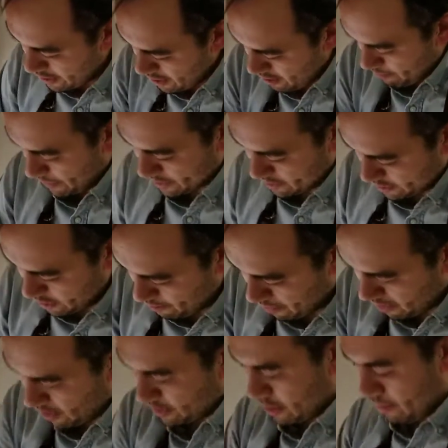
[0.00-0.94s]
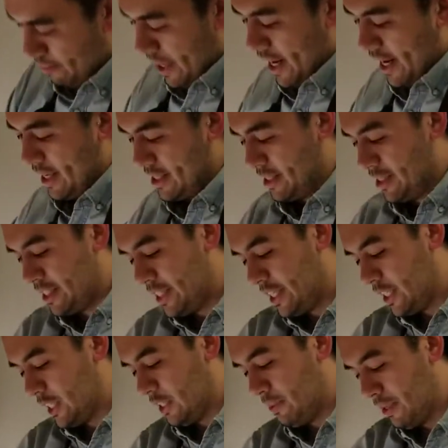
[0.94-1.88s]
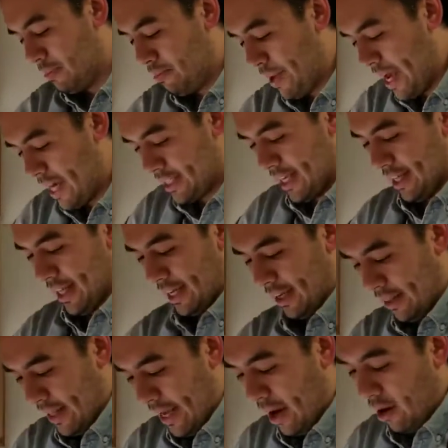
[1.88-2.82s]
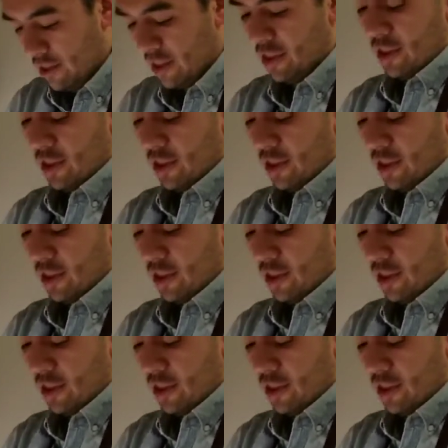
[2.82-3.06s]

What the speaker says: because Neapolitan pies need to be baked at like 1,000